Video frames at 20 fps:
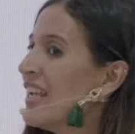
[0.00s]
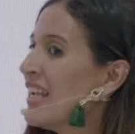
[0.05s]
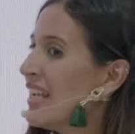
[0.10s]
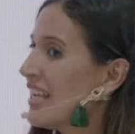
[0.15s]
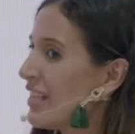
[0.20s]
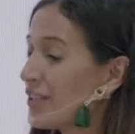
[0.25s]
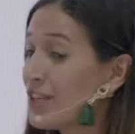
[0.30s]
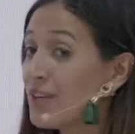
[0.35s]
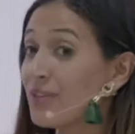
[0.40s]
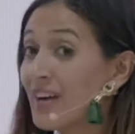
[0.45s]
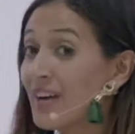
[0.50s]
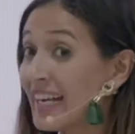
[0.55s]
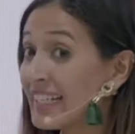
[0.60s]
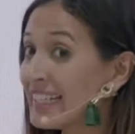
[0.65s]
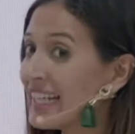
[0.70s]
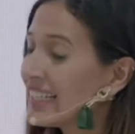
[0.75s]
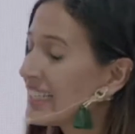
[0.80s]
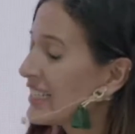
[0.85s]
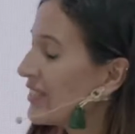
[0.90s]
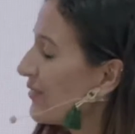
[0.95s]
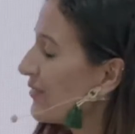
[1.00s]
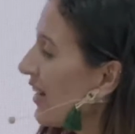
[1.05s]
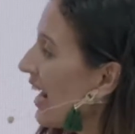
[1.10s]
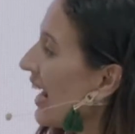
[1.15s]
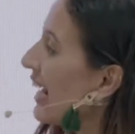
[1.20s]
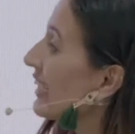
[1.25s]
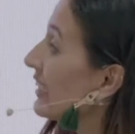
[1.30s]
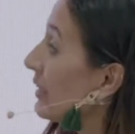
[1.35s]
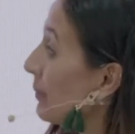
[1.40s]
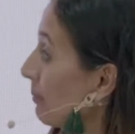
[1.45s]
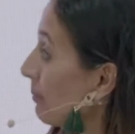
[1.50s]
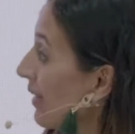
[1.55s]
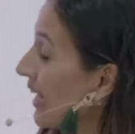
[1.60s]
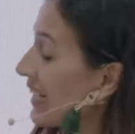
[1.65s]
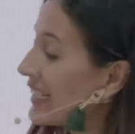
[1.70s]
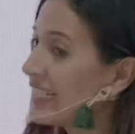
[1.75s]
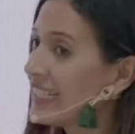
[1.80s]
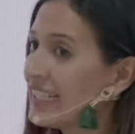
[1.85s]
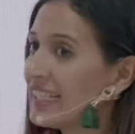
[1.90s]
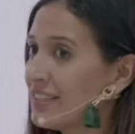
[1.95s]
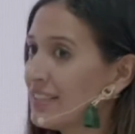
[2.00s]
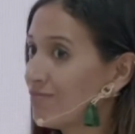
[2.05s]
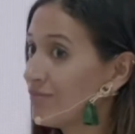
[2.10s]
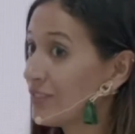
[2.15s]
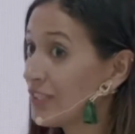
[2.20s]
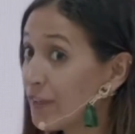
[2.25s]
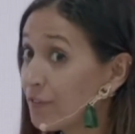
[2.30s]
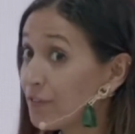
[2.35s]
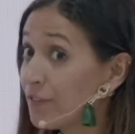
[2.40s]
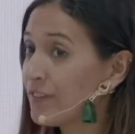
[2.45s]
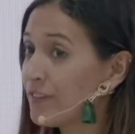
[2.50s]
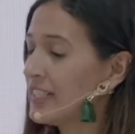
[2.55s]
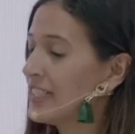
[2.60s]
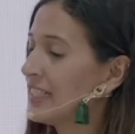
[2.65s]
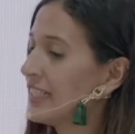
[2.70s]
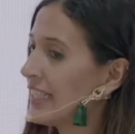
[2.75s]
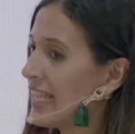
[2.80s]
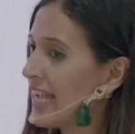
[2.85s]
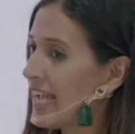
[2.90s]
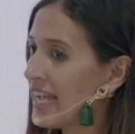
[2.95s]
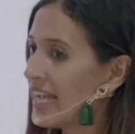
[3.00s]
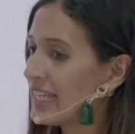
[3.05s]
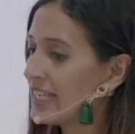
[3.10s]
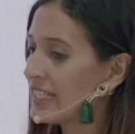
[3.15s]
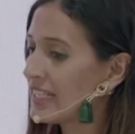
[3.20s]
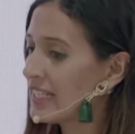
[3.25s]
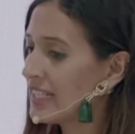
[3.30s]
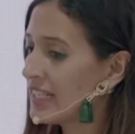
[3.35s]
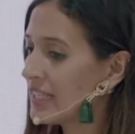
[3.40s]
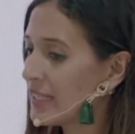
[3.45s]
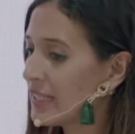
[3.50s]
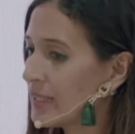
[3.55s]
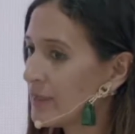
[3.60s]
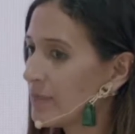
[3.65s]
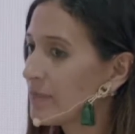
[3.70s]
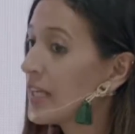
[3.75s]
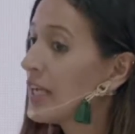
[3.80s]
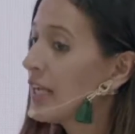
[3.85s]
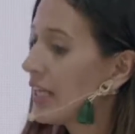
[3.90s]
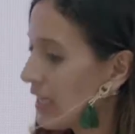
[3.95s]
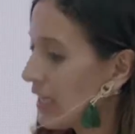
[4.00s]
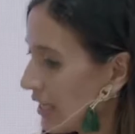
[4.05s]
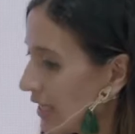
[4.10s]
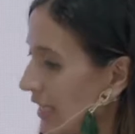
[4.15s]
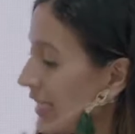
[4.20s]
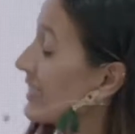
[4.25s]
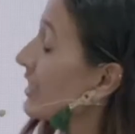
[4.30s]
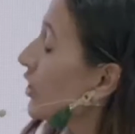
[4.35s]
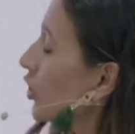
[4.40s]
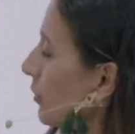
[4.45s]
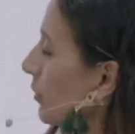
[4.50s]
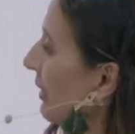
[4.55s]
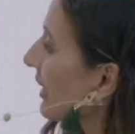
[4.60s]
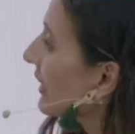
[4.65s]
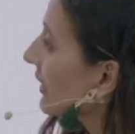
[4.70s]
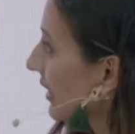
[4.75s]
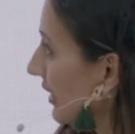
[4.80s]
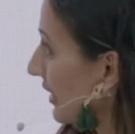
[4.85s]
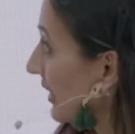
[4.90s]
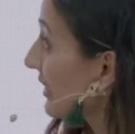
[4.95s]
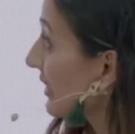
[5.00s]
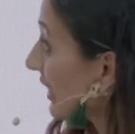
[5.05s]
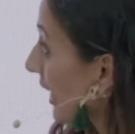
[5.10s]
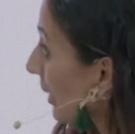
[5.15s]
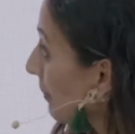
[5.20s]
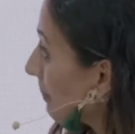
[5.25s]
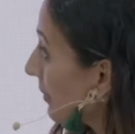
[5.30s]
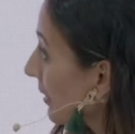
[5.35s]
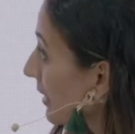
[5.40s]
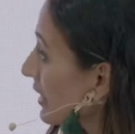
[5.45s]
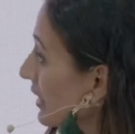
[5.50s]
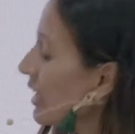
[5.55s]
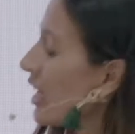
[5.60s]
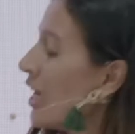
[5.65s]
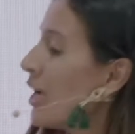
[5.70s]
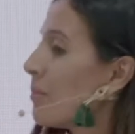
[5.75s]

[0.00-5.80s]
you've identified many different and instrumental examples,